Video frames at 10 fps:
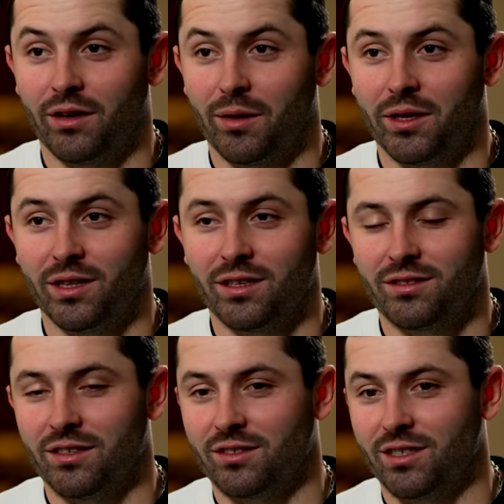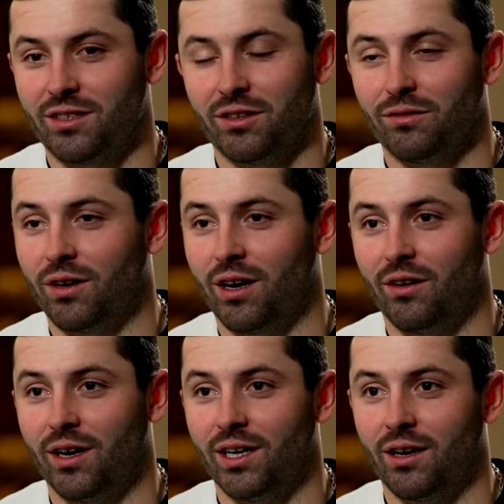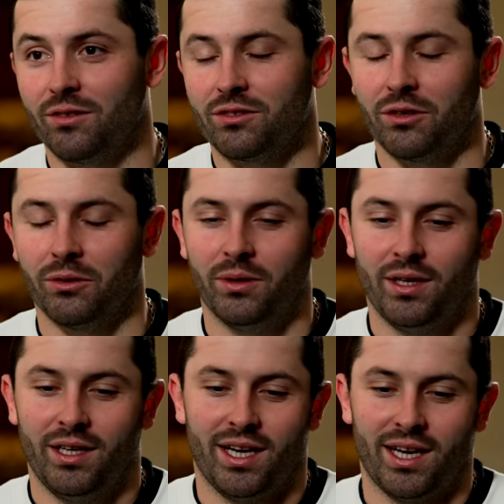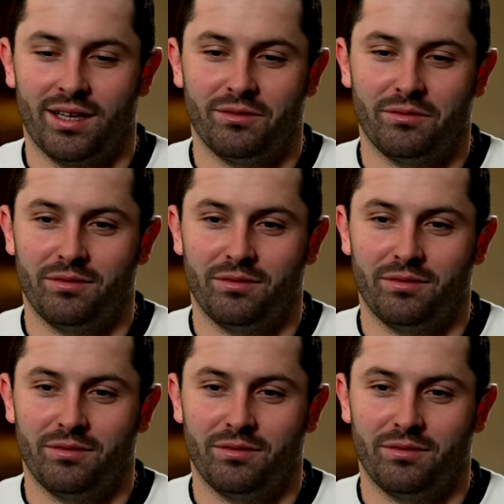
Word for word: I mean, this, this city's on fire right now, and so I, I